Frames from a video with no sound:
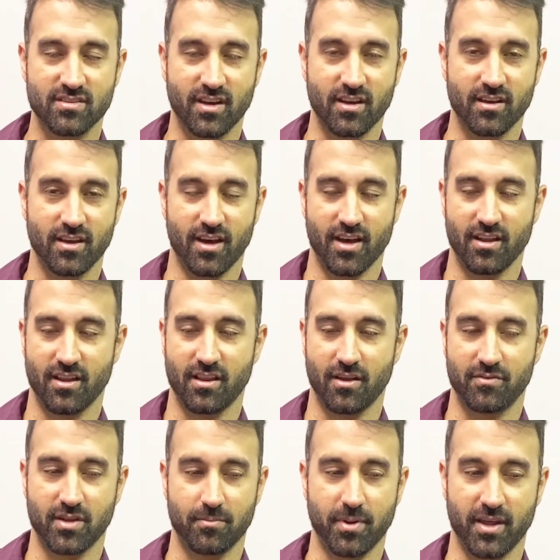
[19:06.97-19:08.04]
I
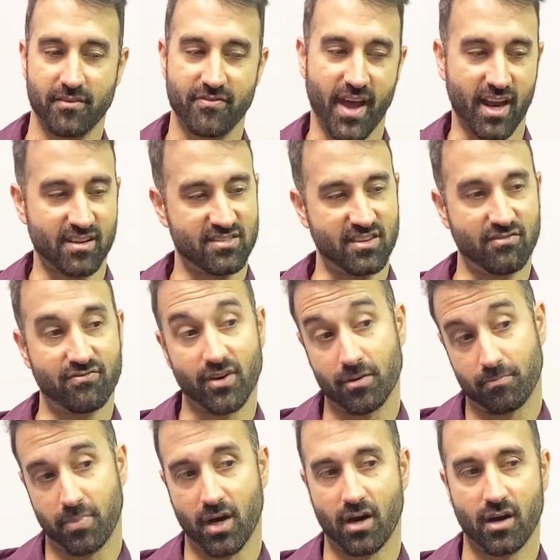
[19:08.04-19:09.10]
love to play fantasy
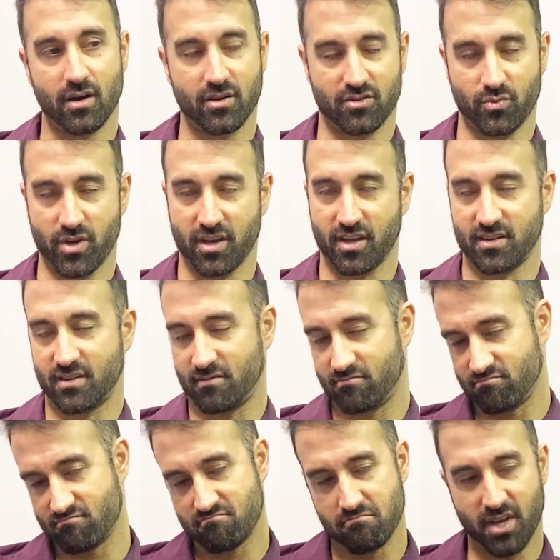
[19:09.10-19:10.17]
football. It's where you get to
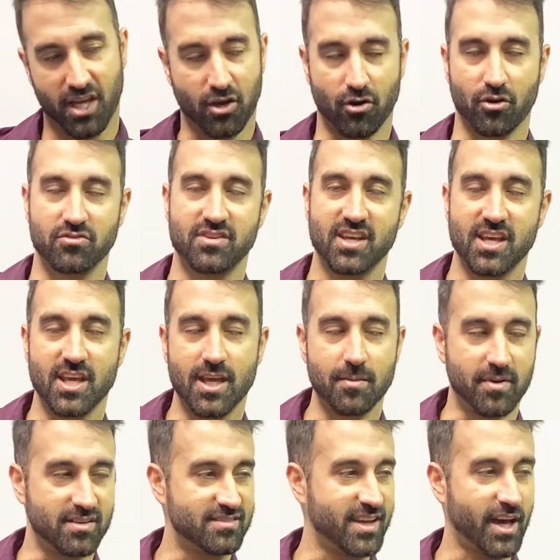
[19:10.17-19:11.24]
pick your own team
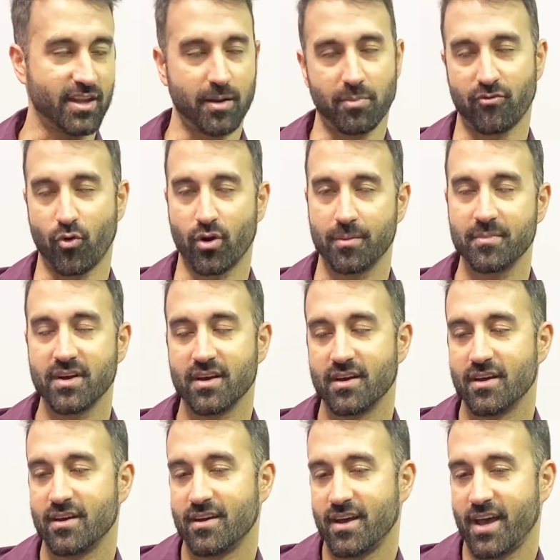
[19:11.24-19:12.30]
and see how they perform.
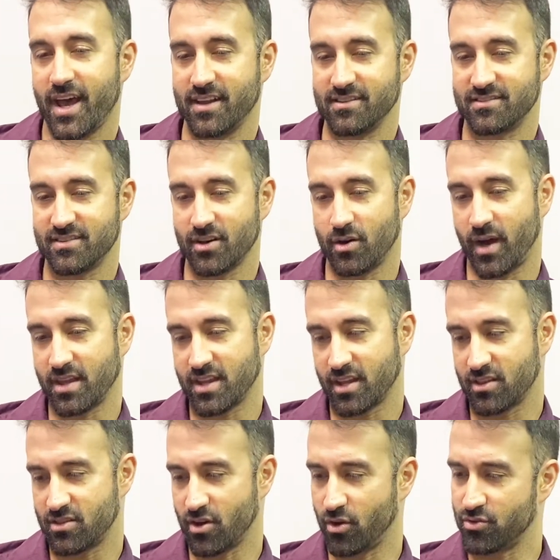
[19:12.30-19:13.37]
And so I
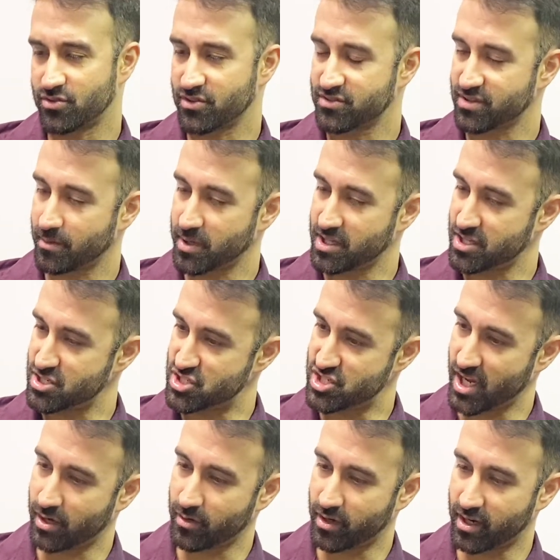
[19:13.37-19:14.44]
think those are some of the
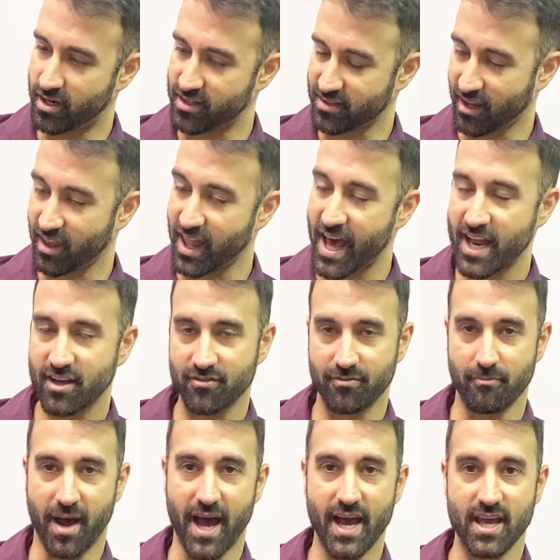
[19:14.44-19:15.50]
general areas. A lot of
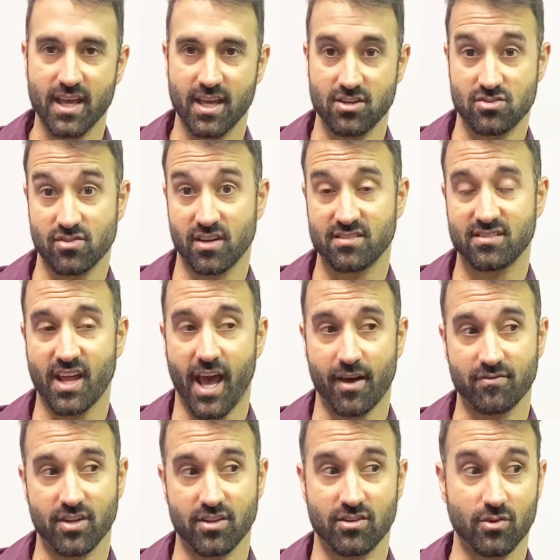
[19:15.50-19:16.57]
my interests
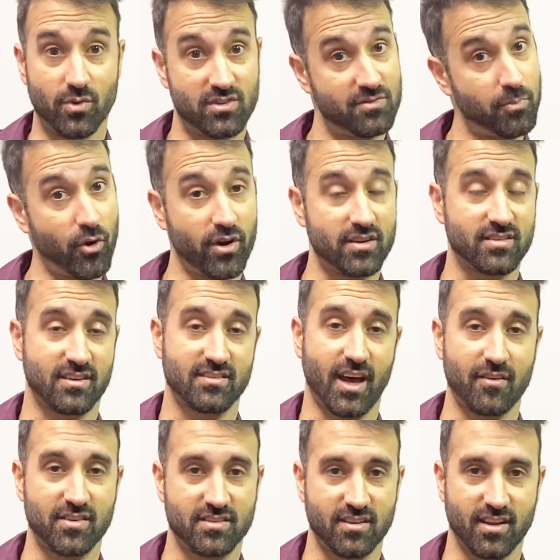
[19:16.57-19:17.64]
have to do with sports because
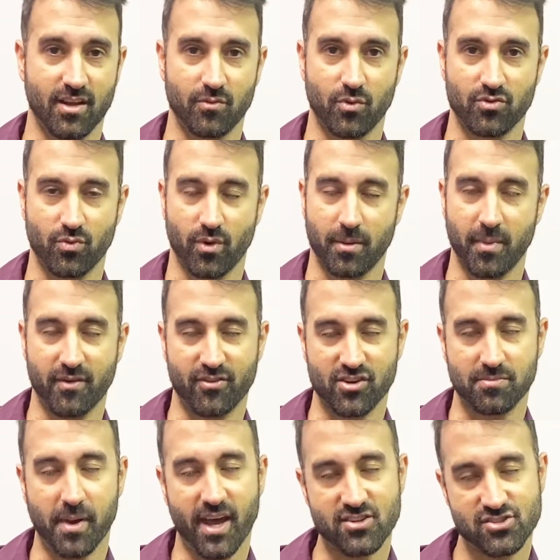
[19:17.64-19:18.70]
obviously that was one of my first
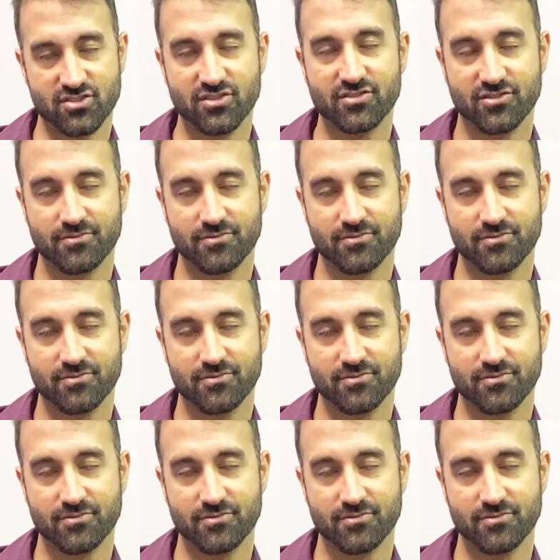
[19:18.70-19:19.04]
passions.